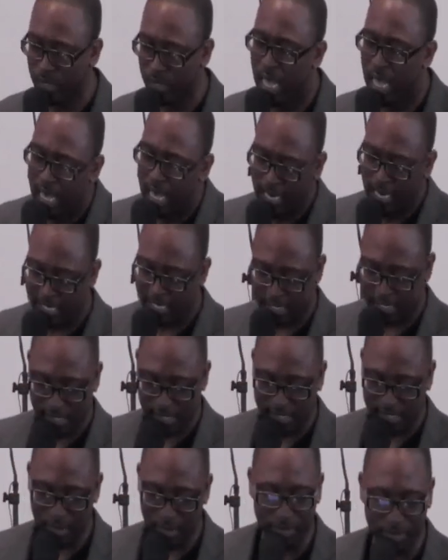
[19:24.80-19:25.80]
Listen,
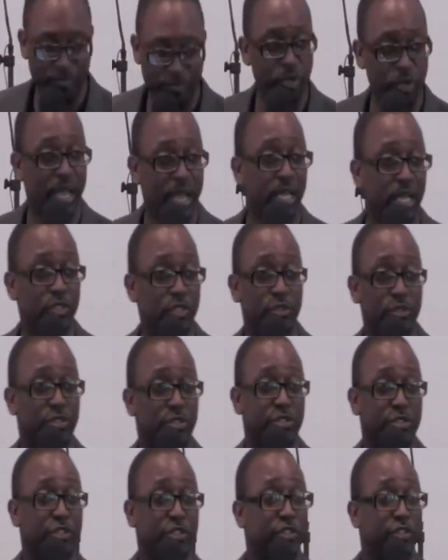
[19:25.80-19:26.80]
some of your angels are
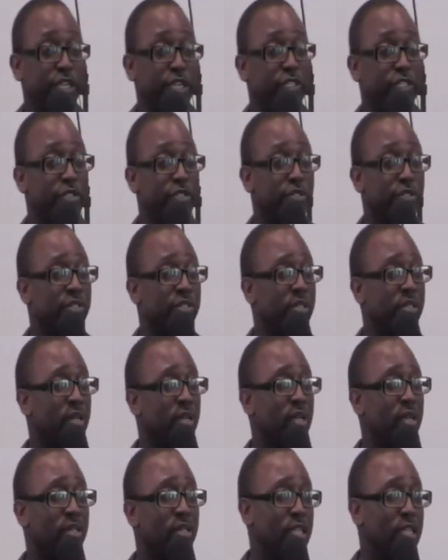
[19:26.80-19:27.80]
strangers
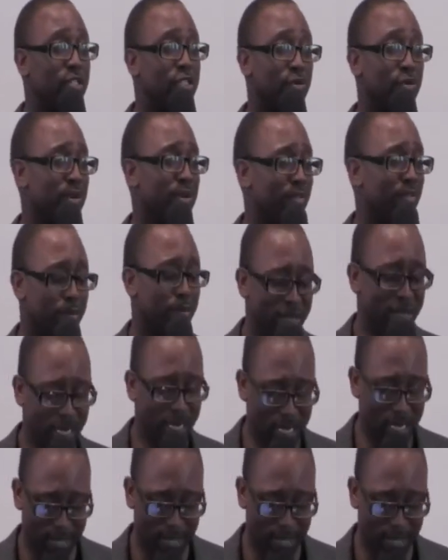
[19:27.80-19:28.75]
that you'll never meet again.